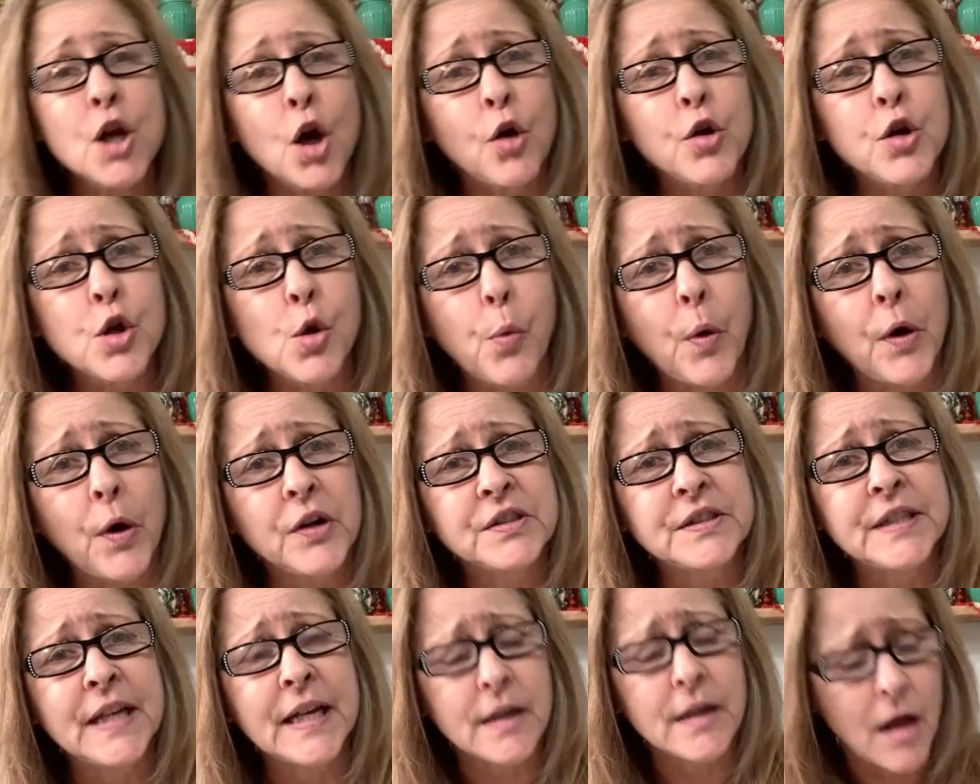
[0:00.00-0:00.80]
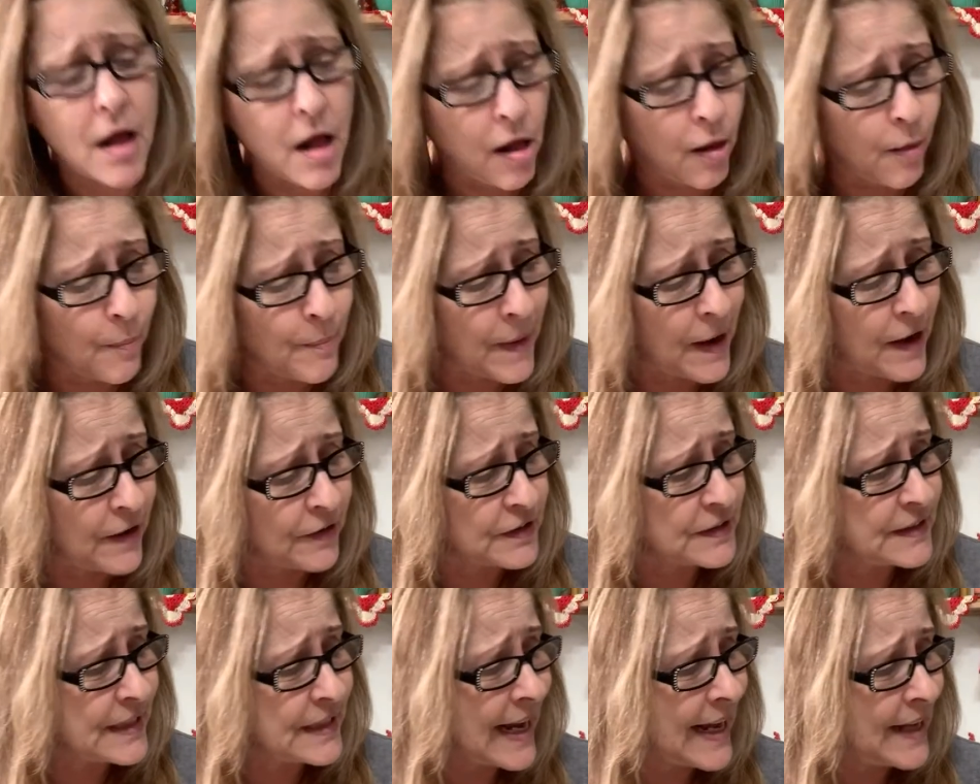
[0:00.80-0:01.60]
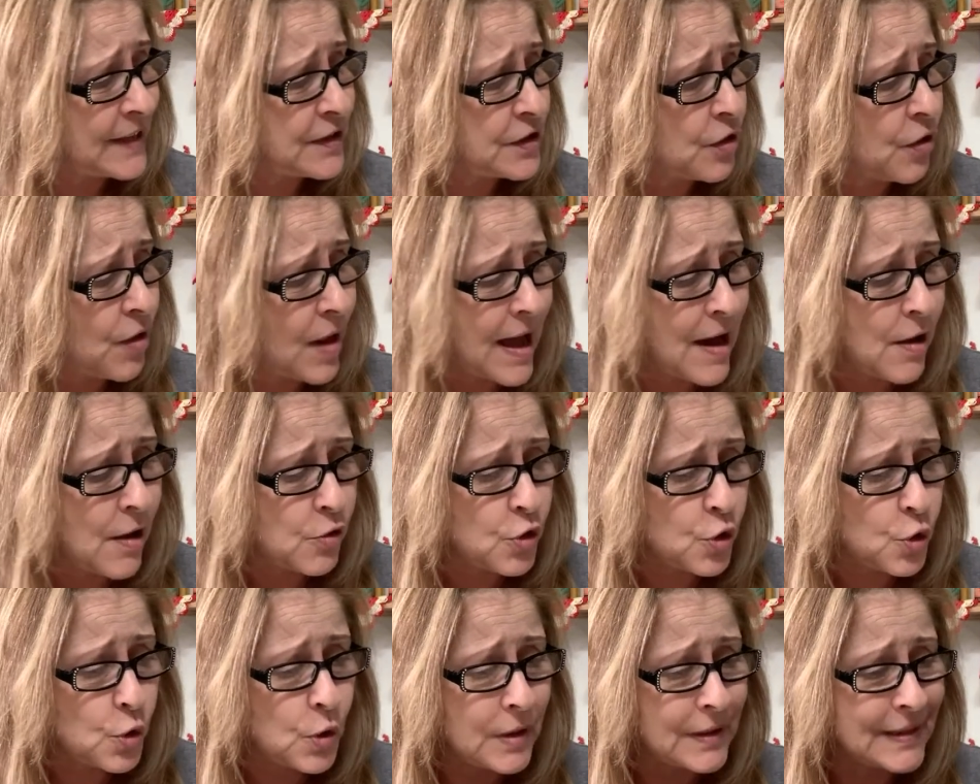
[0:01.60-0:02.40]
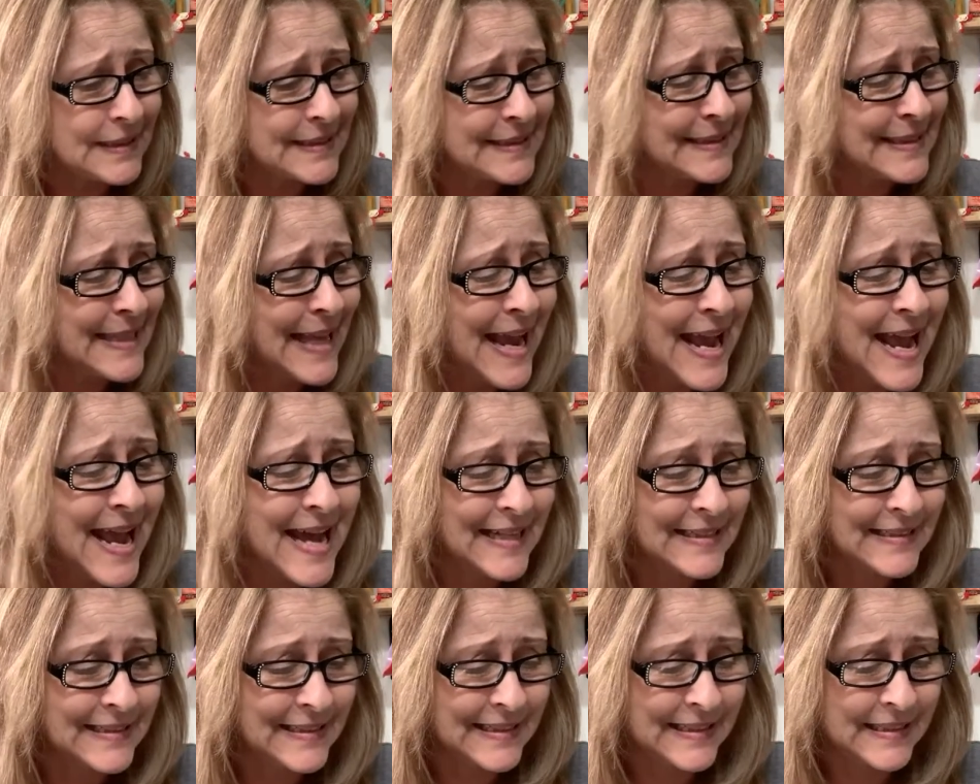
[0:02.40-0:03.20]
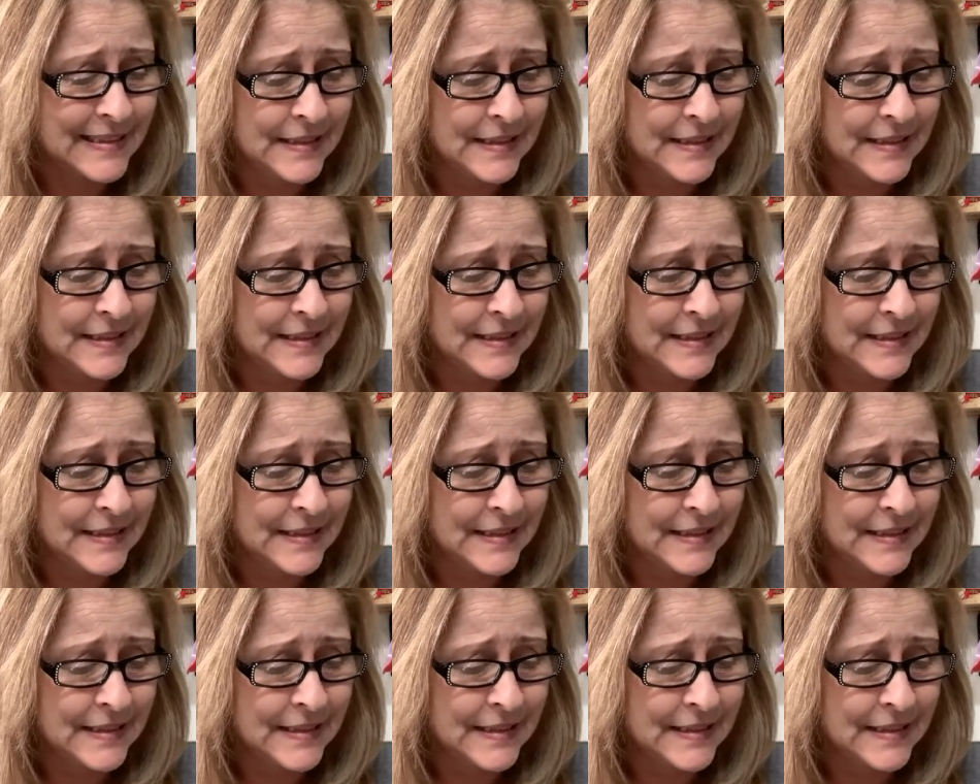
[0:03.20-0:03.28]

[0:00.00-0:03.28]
know you worked at Hallmark, Daniel. How cool is that?